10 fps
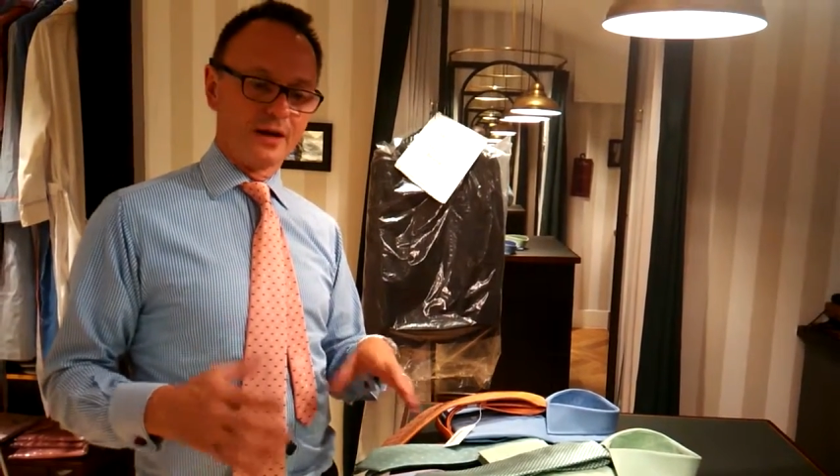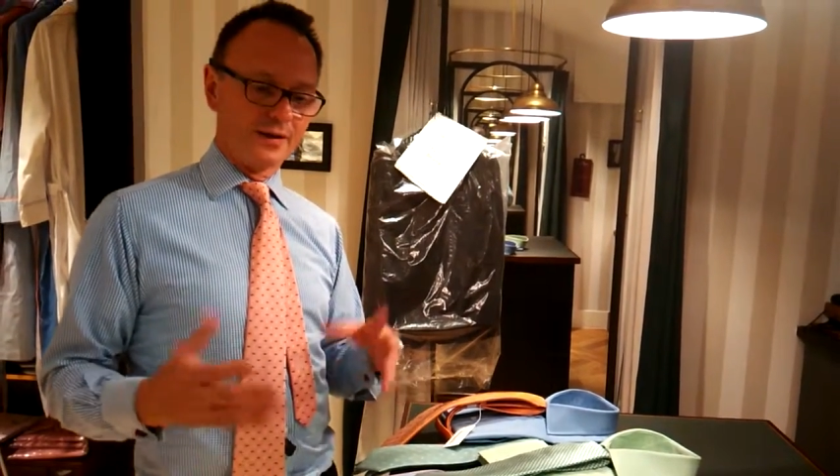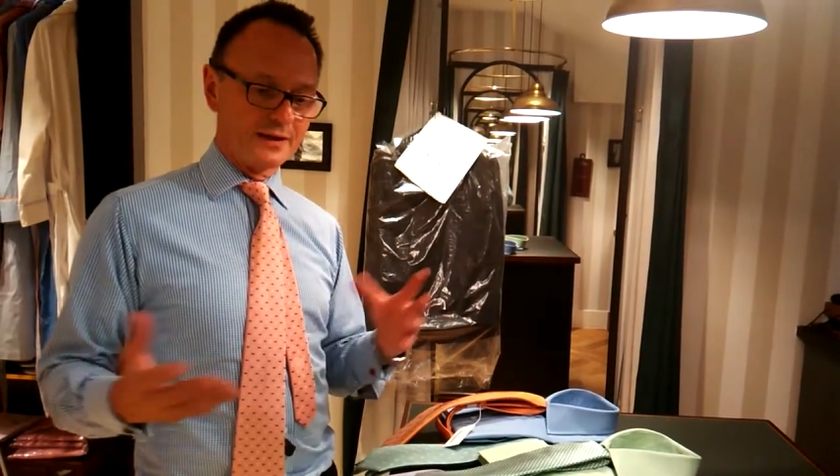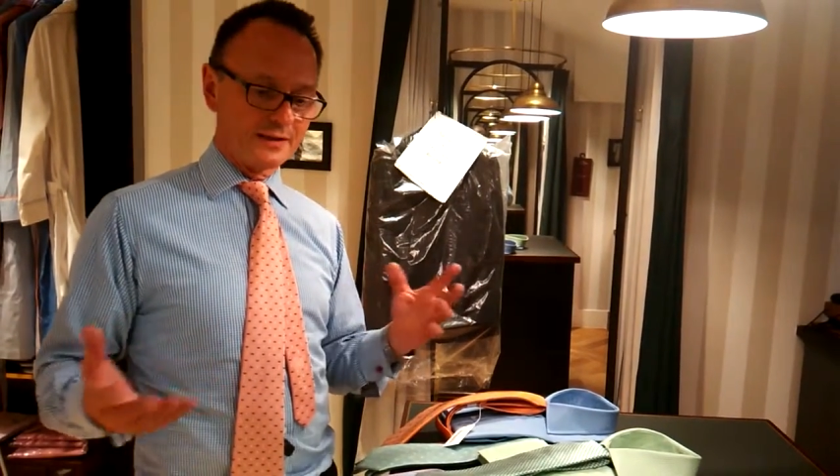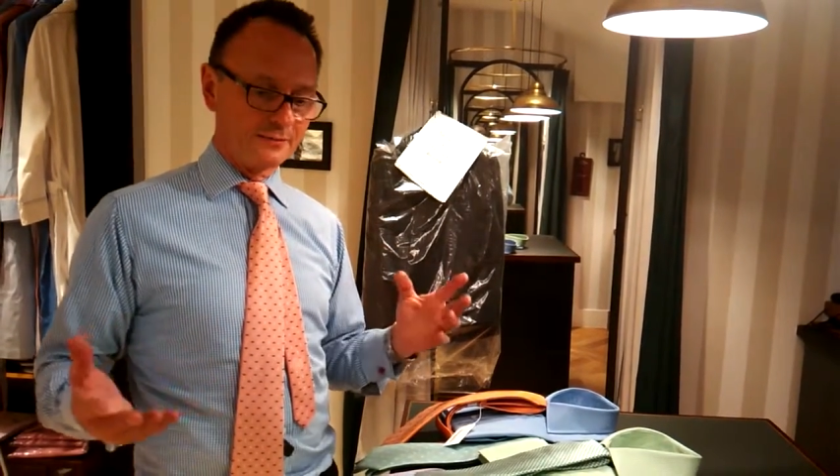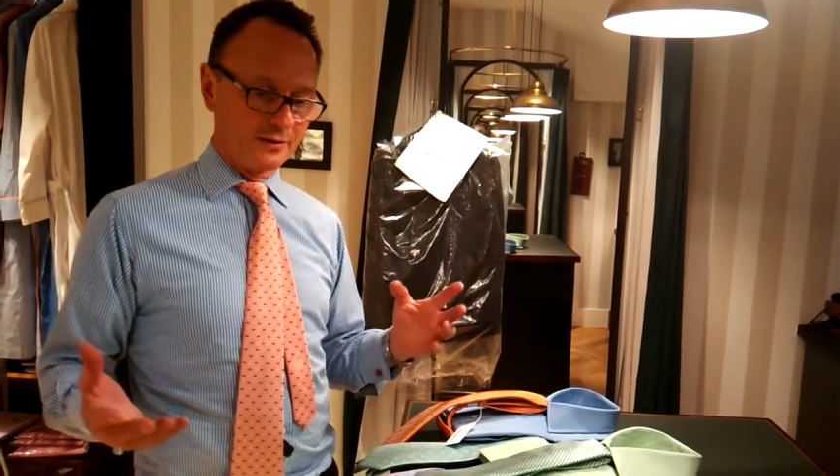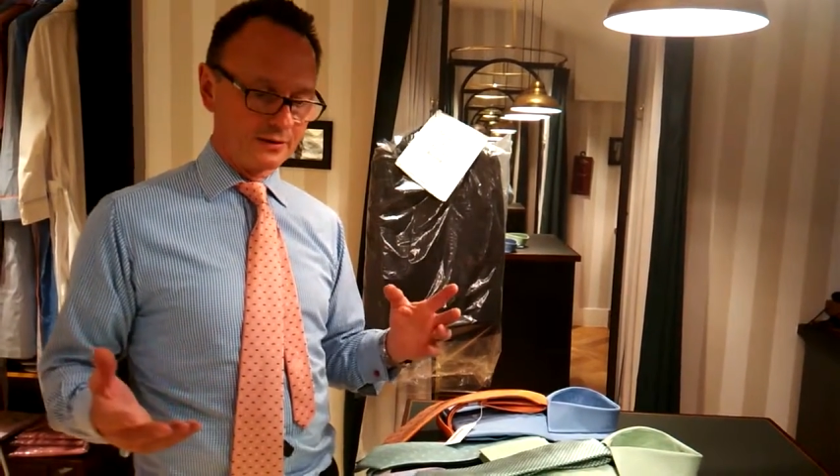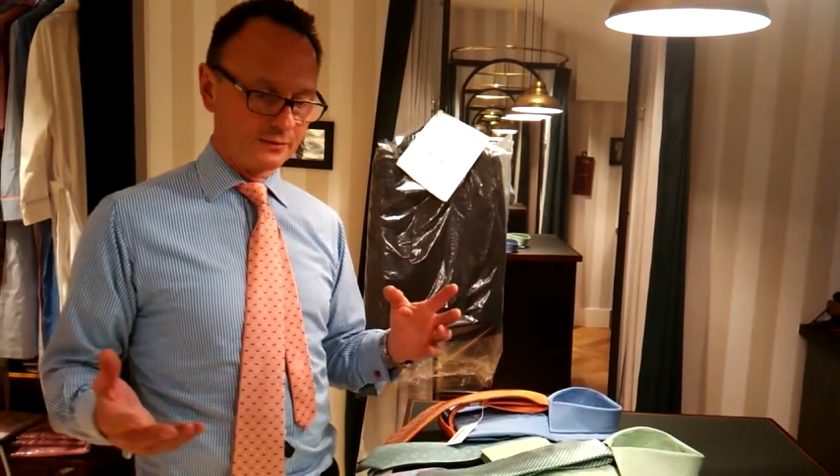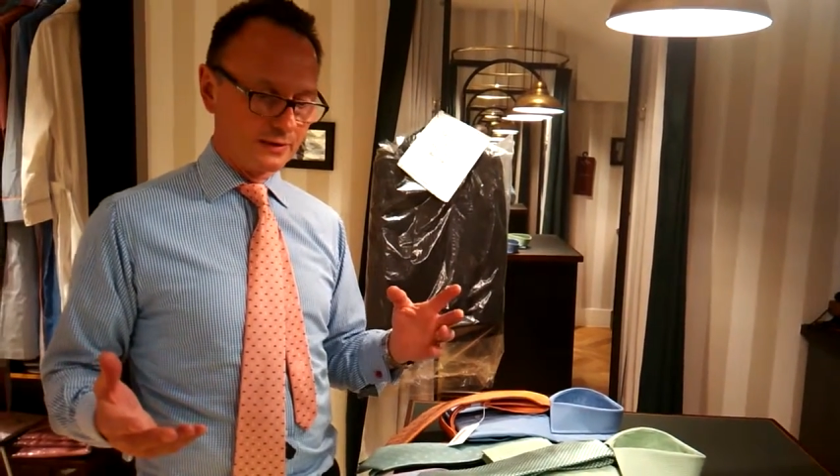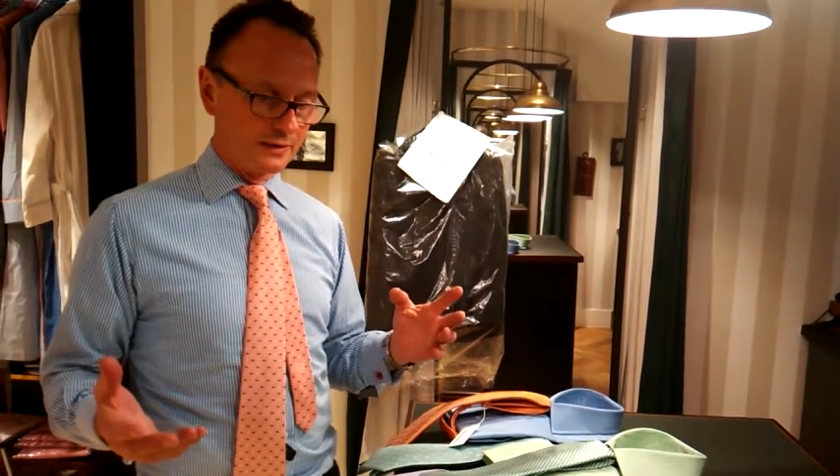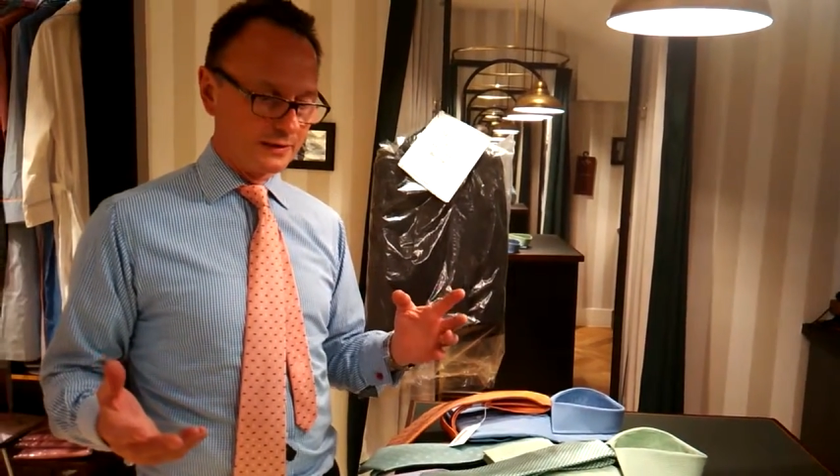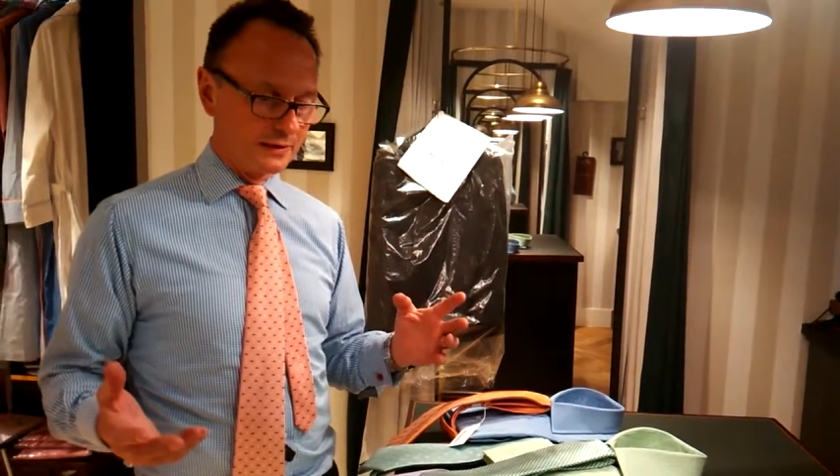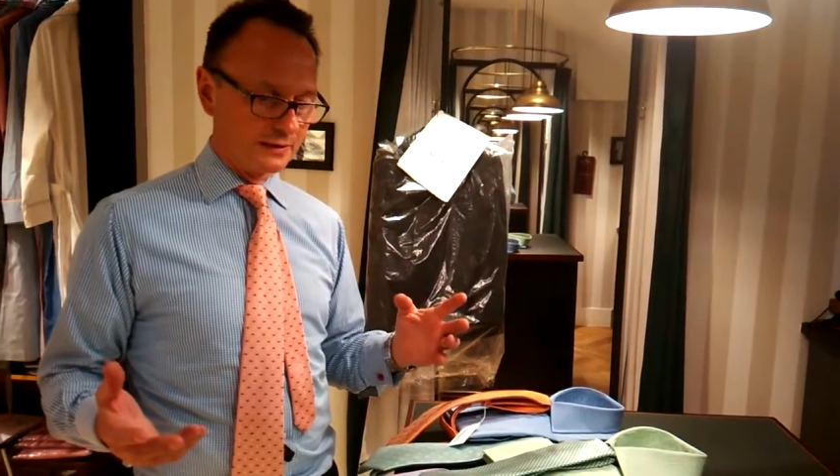And that's something that we